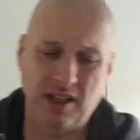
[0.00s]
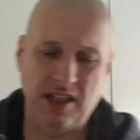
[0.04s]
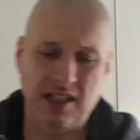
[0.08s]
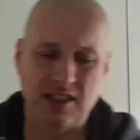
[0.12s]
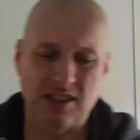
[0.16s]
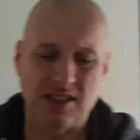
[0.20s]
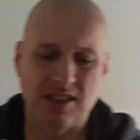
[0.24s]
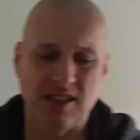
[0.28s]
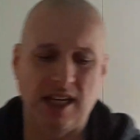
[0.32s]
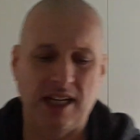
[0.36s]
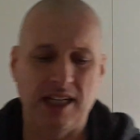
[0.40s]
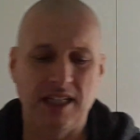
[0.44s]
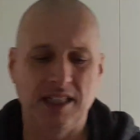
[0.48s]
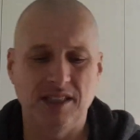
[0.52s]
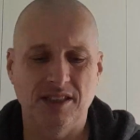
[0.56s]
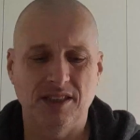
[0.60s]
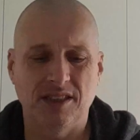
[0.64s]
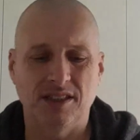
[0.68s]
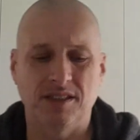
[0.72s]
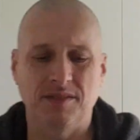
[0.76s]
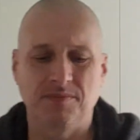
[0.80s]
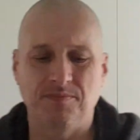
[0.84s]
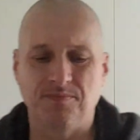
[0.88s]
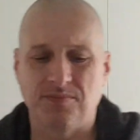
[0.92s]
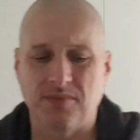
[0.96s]
It's
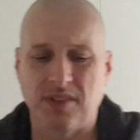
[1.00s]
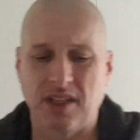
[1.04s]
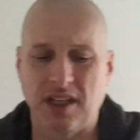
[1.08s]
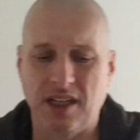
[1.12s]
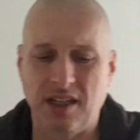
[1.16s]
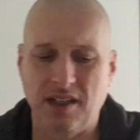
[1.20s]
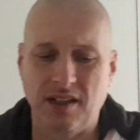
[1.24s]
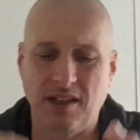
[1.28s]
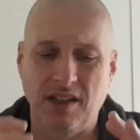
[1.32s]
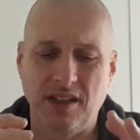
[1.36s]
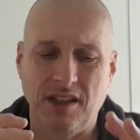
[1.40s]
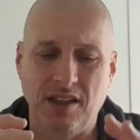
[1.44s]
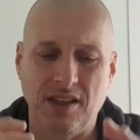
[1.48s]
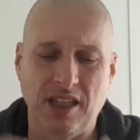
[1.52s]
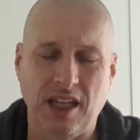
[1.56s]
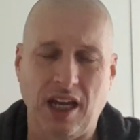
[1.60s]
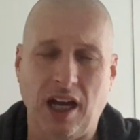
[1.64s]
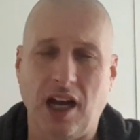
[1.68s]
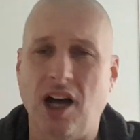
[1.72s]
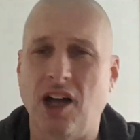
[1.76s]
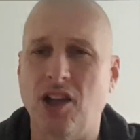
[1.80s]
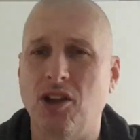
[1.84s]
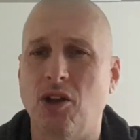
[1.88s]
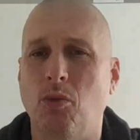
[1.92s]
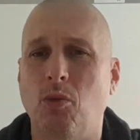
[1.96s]
nice.
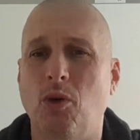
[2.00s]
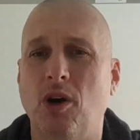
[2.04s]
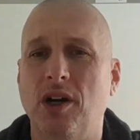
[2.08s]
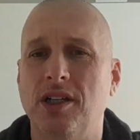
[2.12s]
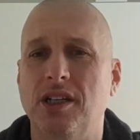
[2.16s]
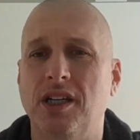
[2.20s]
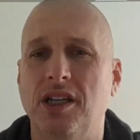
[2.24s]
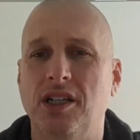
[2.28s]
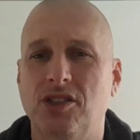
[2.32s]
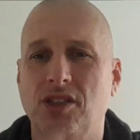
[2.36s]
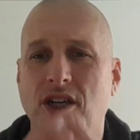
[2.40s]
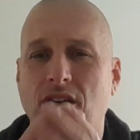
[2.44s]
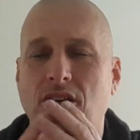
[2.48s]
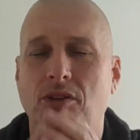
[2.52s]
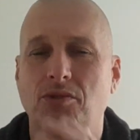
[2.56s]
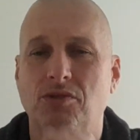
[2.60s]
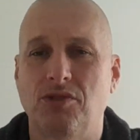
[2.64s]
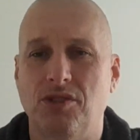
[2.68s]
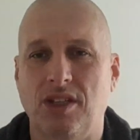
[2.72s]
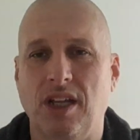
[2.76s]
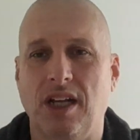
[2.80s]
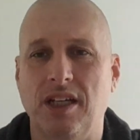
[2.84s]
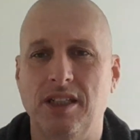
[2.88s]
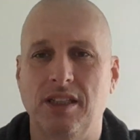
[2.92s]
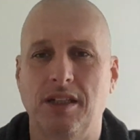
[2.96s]
The other one is an
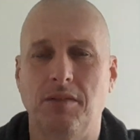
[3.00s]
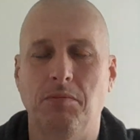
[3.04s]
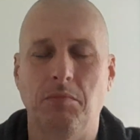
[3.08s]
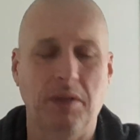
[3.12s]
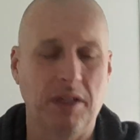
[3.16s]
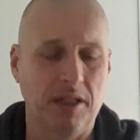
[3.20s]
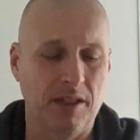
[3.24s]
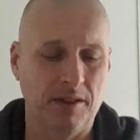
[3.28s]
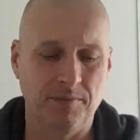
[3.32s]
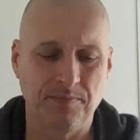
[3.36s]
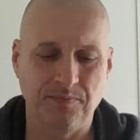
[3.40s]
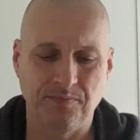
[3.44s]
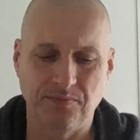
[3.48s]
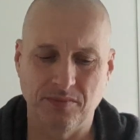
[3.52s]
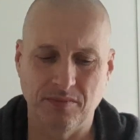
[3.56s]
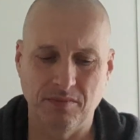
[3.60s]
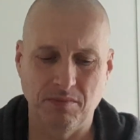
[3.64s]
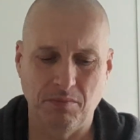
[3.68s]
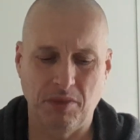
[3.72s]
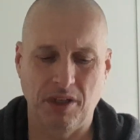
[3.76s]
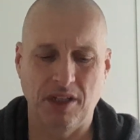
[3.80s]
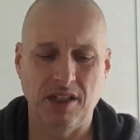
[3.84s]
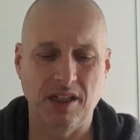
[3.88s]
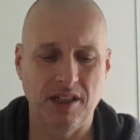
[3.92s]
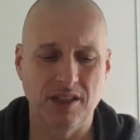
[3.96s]
outstanding beer,
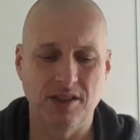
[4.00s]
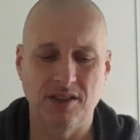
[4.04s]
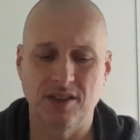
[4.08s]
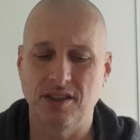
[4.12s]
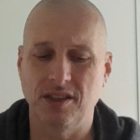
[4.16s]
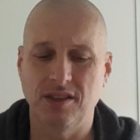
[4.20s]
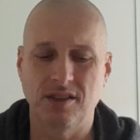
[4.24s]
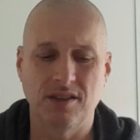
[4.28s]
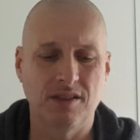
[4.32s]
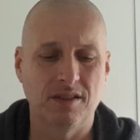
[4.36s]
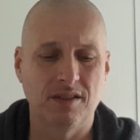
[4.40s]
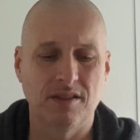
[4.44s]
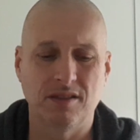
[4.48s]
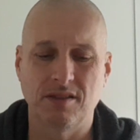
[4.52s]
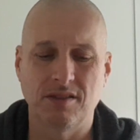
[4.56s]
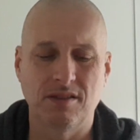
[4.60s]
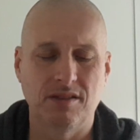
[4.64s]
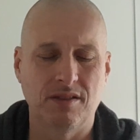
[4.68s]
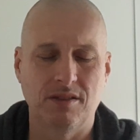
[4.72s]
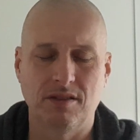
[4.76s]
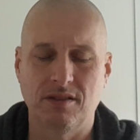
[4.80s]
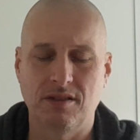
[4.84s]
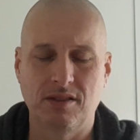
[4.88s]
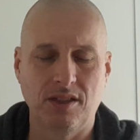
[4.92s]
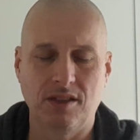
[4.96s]
but this is
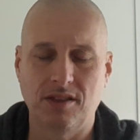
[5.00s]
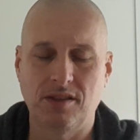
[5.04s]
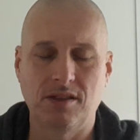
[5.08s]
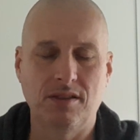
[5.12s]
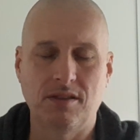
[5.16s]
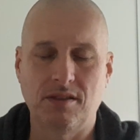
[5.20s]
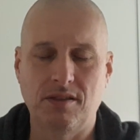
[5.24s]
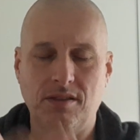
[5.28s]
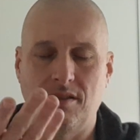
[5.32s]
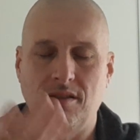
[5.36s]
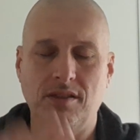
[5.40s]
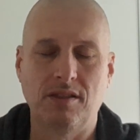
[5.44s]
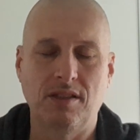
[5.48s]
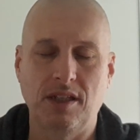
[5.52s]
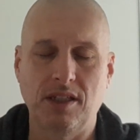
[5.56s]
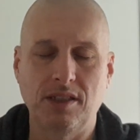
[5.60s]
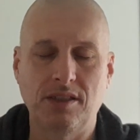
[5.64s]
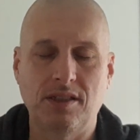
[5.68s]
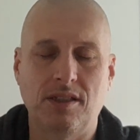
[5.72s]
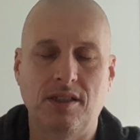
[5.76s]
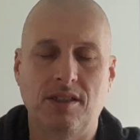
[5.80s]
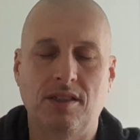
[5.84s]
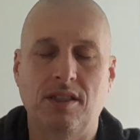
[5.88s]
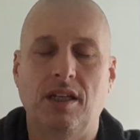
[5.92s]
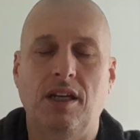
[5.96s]
just,
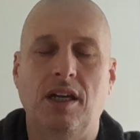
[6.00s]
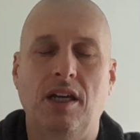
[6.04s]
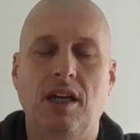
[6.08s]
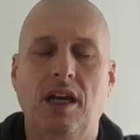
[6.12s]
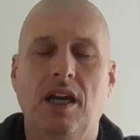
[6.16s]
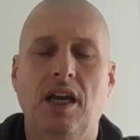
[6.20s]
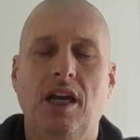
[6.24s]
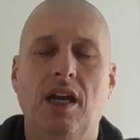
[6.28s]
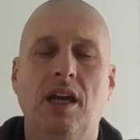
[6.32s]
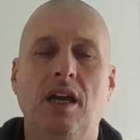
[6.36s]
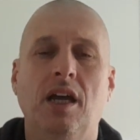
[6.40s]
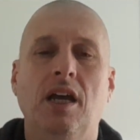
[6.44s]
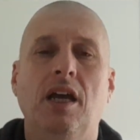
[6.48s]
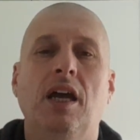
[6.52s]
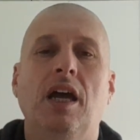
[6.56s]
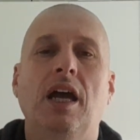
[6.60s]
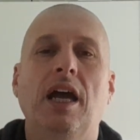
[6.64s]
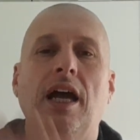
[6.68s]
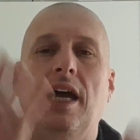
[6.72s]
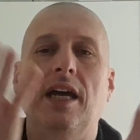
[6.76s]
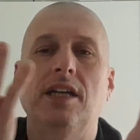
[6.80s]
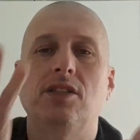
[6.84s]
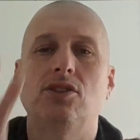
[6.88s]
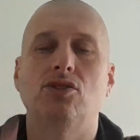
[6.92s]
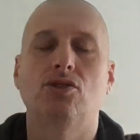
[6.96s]
this is
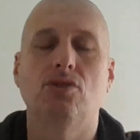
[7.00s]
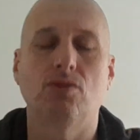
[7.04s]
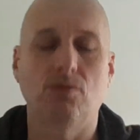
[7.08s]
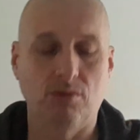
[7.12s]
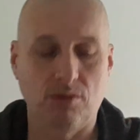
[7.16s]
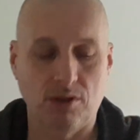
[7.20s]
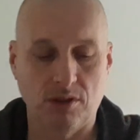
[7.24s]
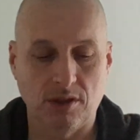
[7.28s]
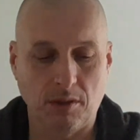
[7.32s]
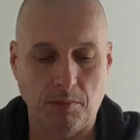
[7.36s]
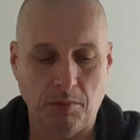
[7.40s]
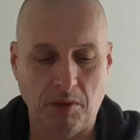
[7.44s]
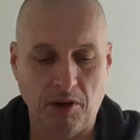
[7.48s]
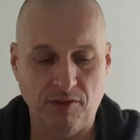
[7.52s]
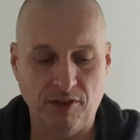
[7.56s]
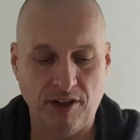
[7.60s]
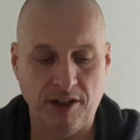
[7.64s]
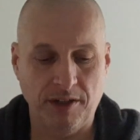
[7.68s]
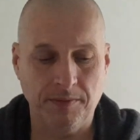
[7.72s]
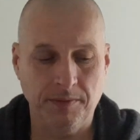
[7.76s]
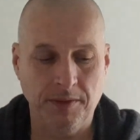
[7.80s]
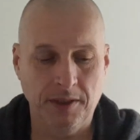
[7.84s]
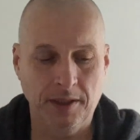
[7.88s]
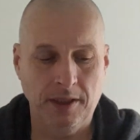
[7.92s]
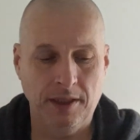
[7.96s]
head and shoulders above
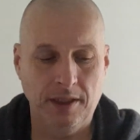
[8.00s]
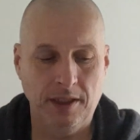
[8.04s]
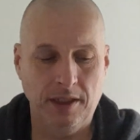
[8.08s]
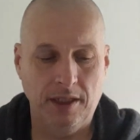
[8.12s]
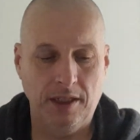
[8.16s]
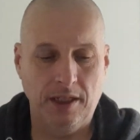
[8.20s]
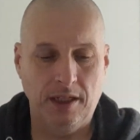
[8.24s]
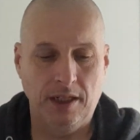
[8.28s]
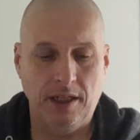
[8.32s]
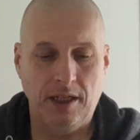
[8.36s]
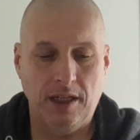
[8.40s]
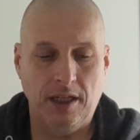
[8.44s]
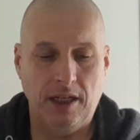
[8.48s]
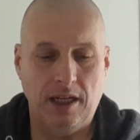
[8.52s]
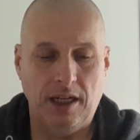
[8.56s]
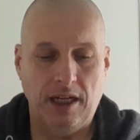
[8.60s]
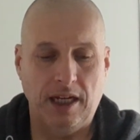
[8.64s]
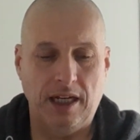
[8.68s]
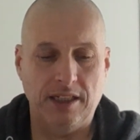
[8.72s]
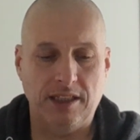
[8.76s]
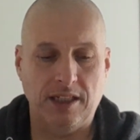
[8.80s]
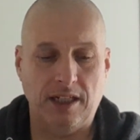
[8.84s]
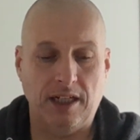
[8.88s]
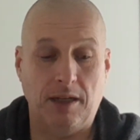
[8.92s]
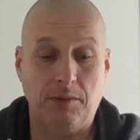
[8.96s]
it.
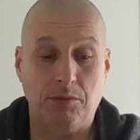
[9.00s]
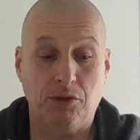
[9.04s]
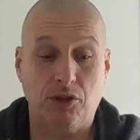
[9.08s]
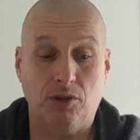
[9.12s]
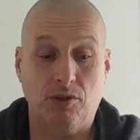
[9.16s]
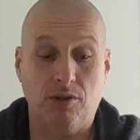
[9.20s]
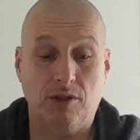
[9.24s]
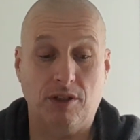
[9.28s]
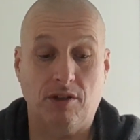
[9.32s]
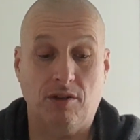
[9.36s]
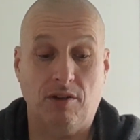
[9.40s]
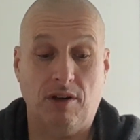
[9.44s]
It's an absolute